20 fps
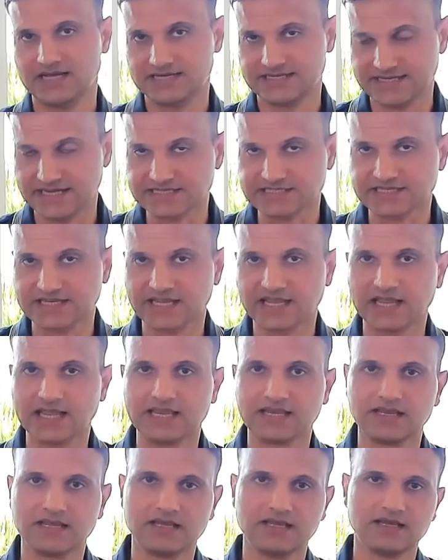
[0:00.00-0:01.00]
testing
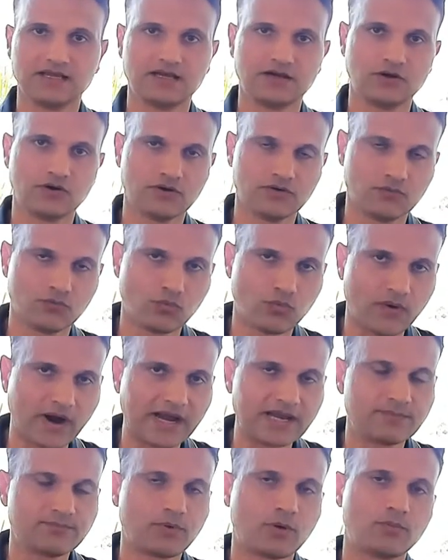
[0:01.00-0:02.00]
in a
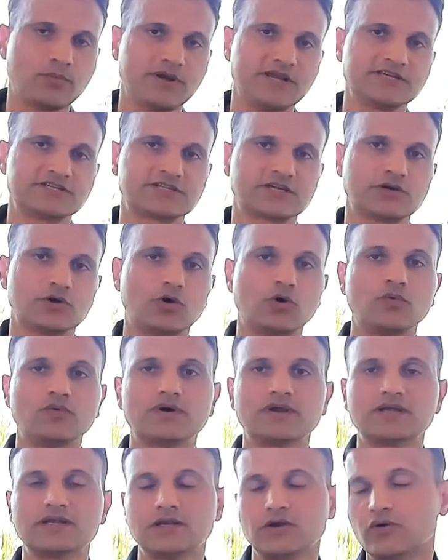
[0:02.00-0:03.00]
wide population
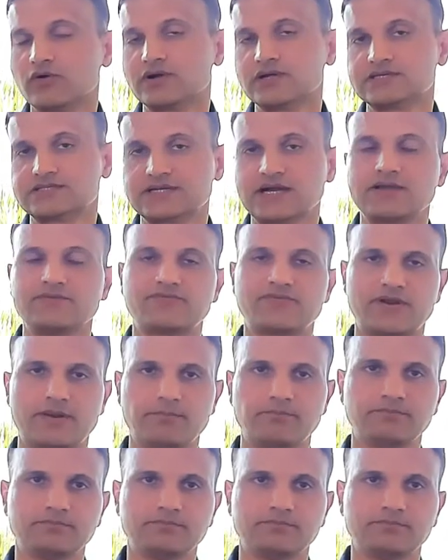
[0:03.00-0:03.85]
over a longer time frame.